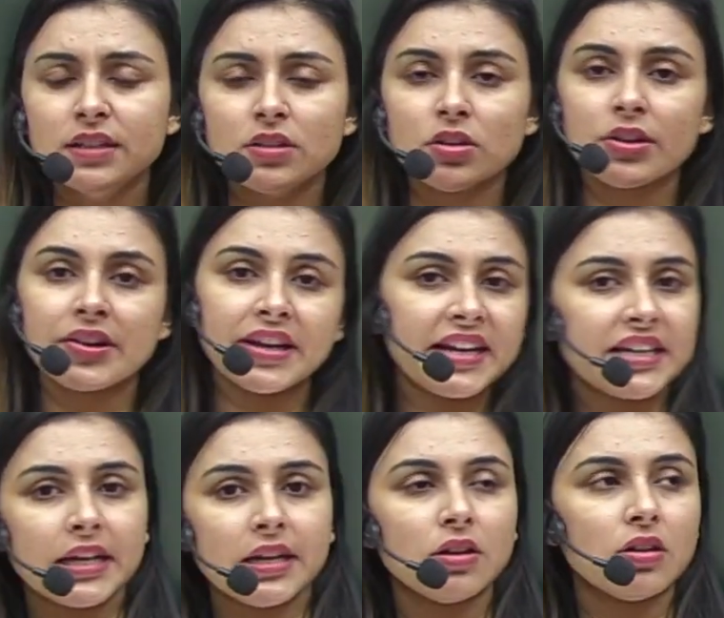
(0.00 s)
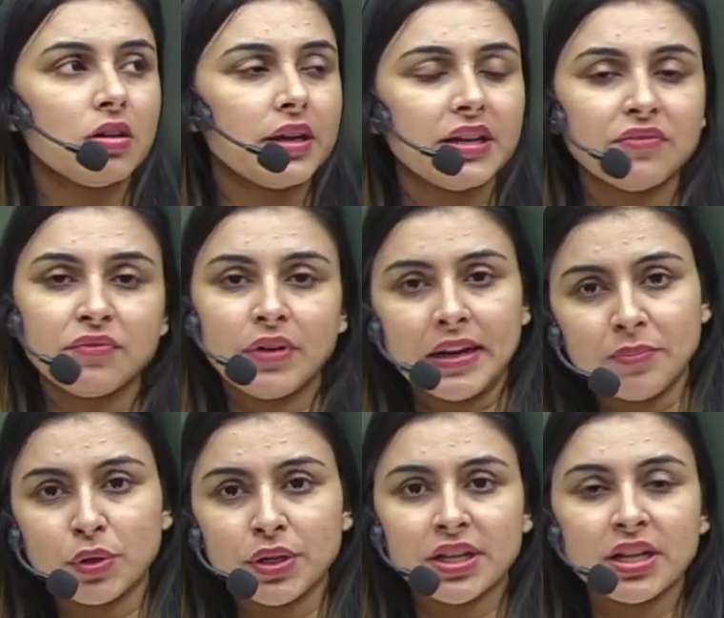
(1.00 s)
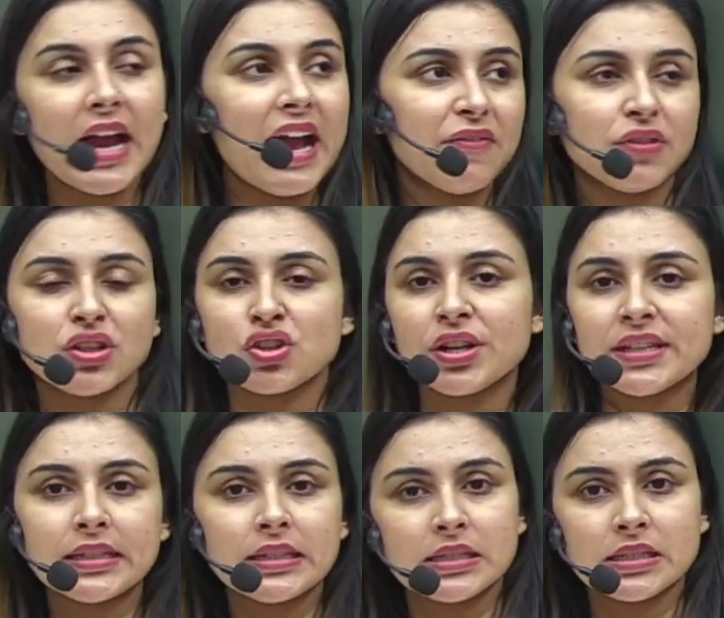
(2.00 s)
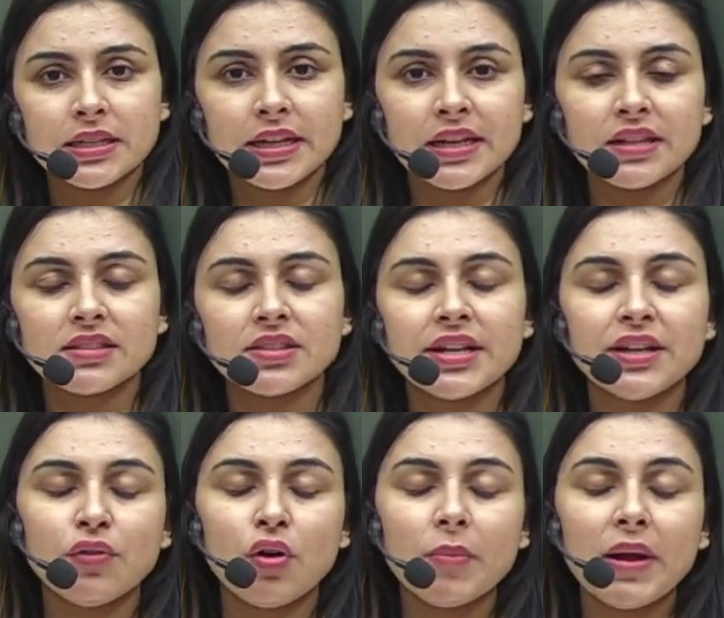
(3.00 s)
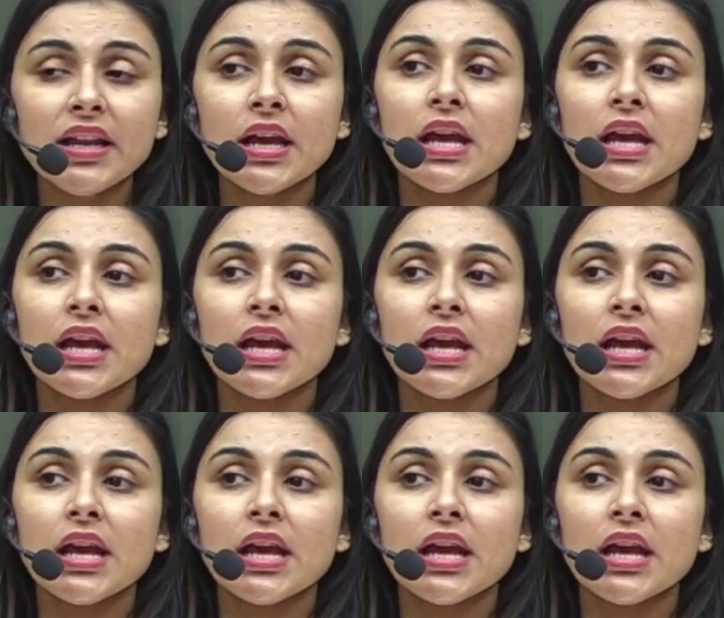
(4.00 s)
the rate in a in one particular average rate and instantaneous rate format,